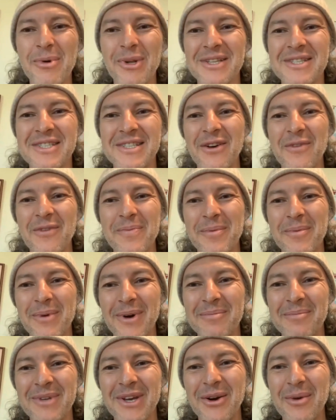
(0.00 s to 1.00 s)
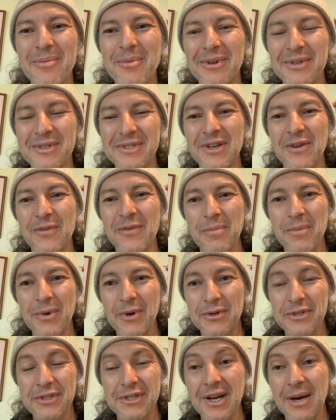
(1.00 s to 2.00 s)
at I'm terrible at self
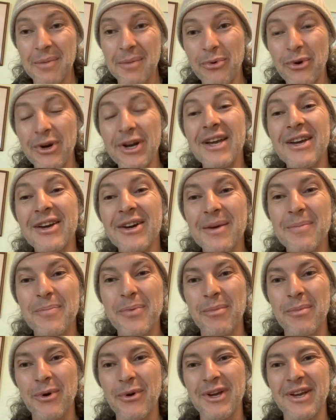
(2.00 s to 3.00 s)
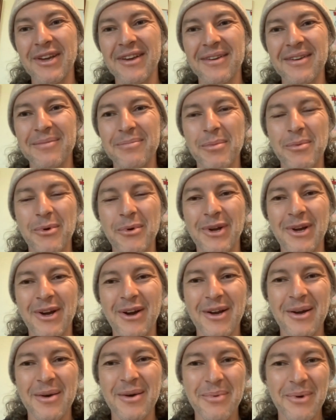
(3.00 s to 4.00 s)
promotion. I'm pretty good at promoting
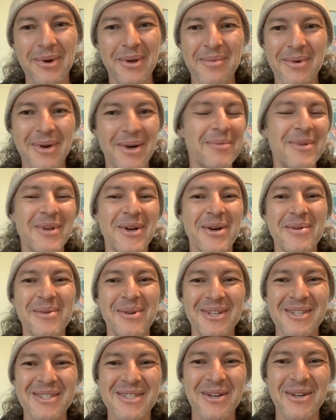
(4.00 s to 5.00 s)
our company, but I'm terrible at self